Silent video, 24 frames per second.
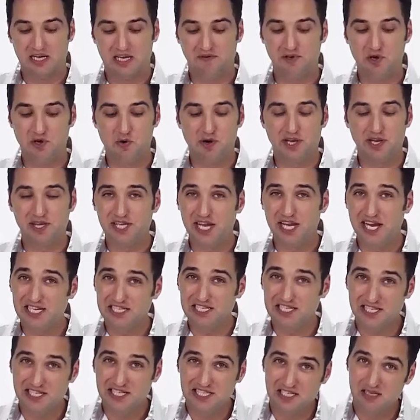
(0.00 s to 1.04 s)
If you were to
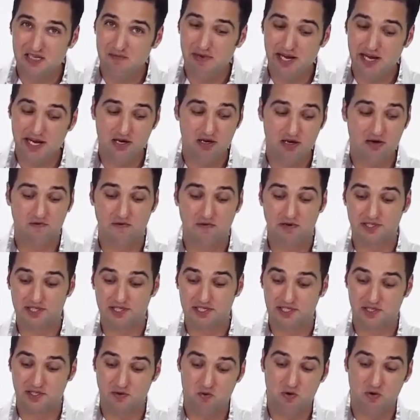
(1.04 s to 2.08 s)
taste this tomato
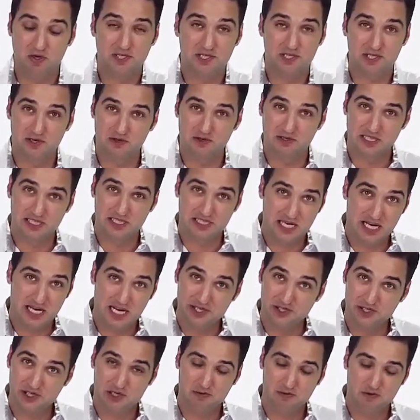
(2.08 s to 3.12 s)
versus the one soaked in
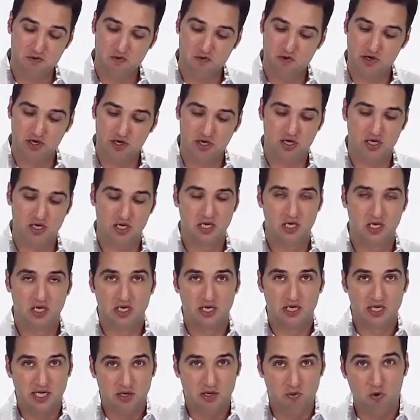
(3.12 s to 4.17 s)
Tyent Turbo water,
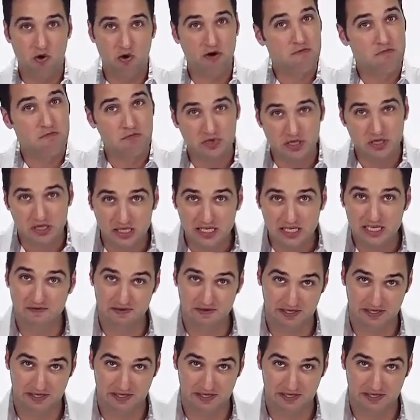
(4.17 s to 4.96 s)
you won't even believe